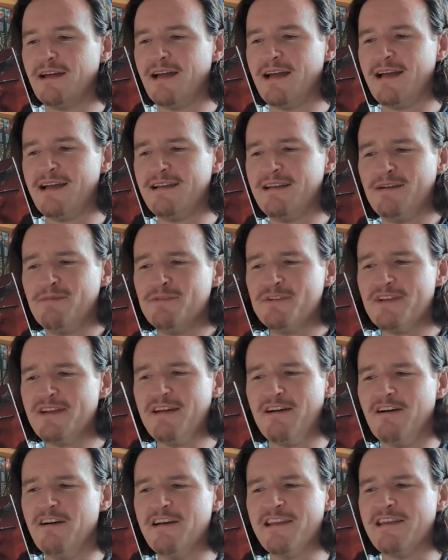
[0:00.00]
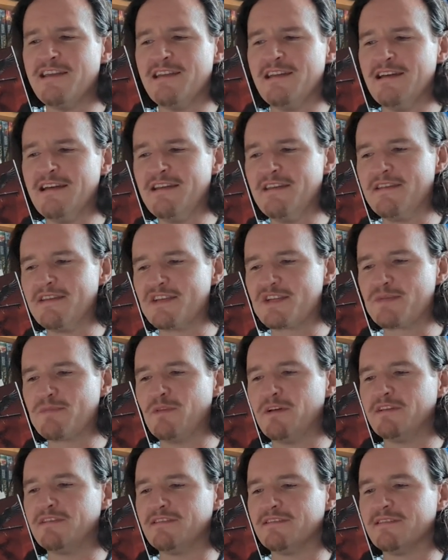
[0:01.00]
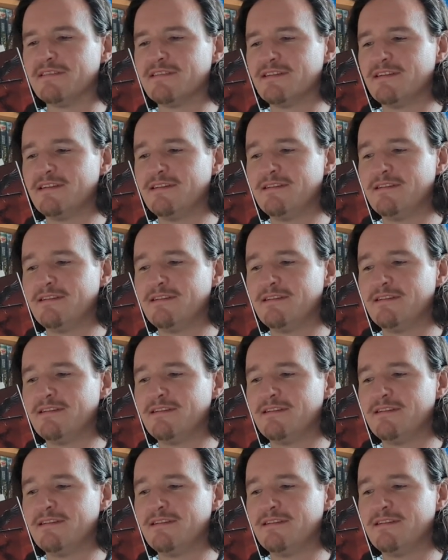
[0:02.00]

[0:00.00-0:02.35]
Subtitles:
I was in a hurry, Indus spluttered.